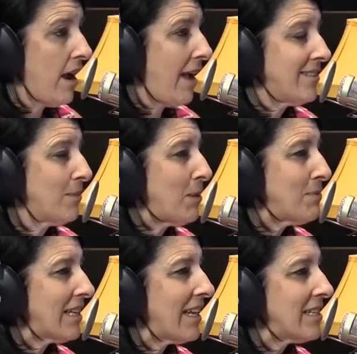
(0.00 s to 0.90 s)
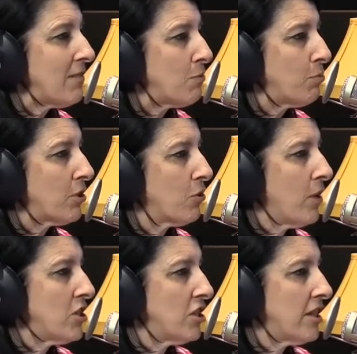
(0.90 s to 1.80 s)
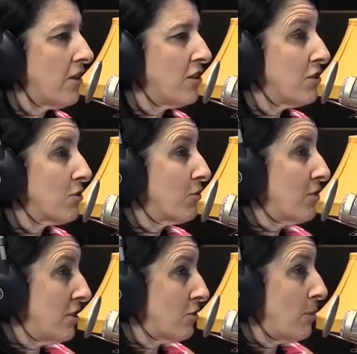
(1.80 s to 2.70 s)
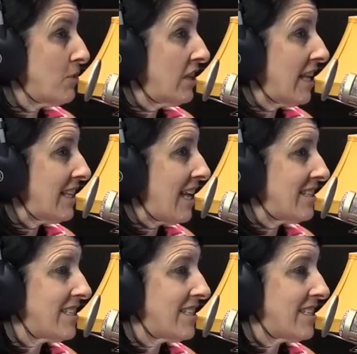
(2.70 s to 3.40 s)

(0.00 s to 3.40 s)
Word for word: Uh, sometimes I like to even put a question down in this description like that.